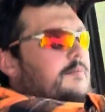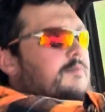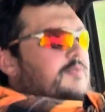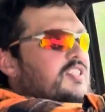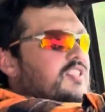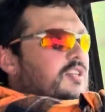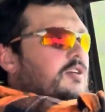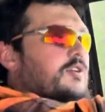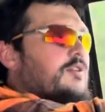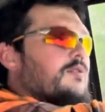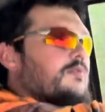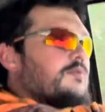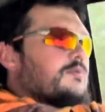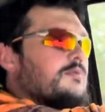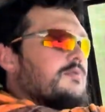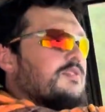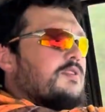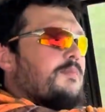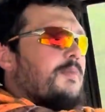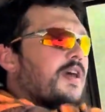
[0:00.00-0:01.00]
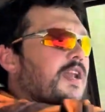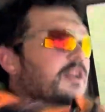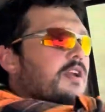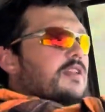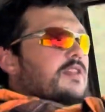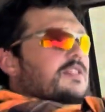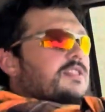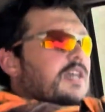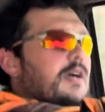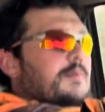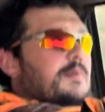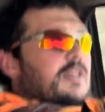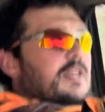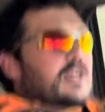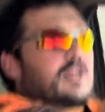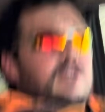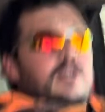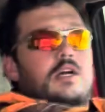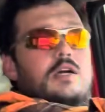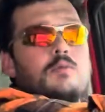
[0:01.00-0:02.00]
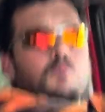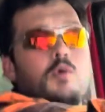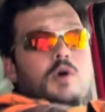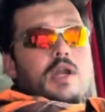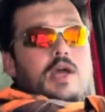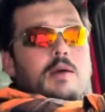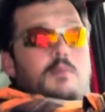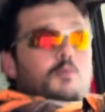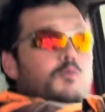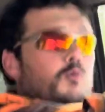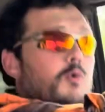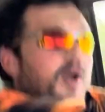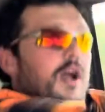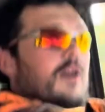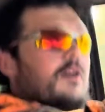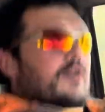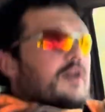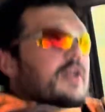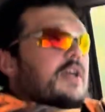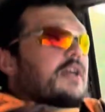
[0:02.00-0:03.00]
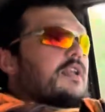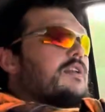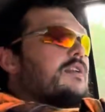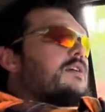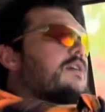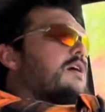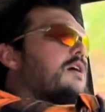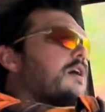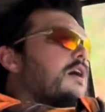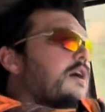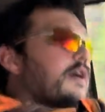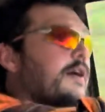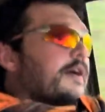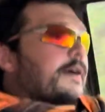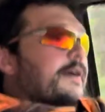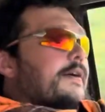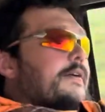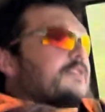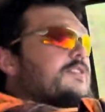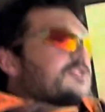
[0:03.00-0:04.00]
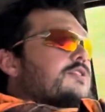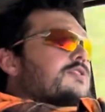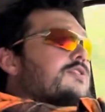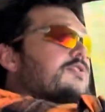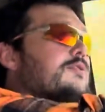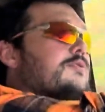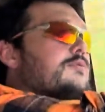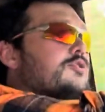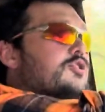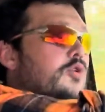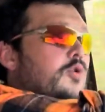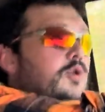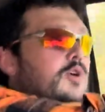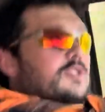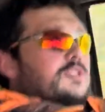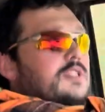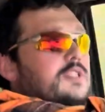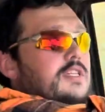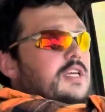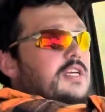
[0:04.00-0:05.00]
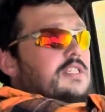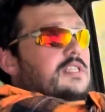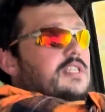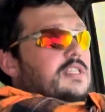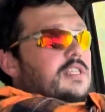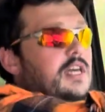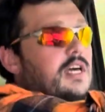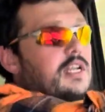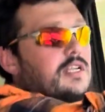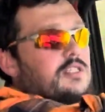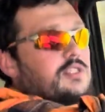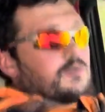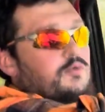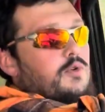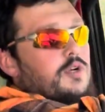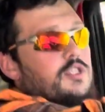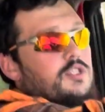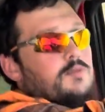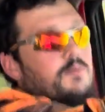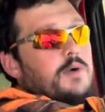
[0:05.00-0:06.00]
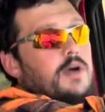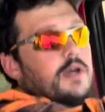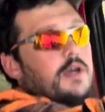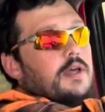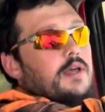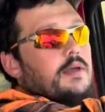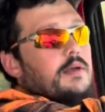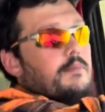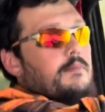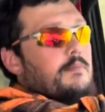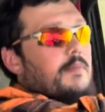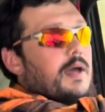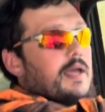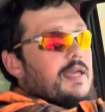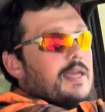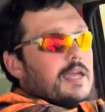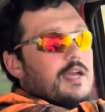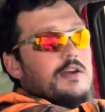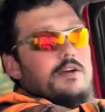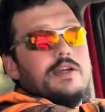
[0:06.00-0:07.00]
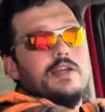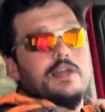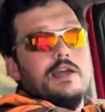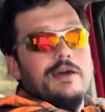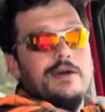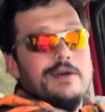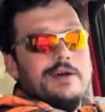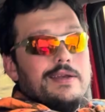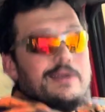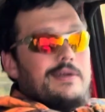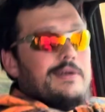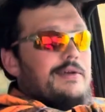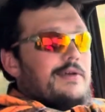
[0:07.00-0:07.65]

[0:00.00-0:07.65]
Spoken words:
So depending on the time of the year and what I'm wearing to do chores and things like that, I switch my carry gun.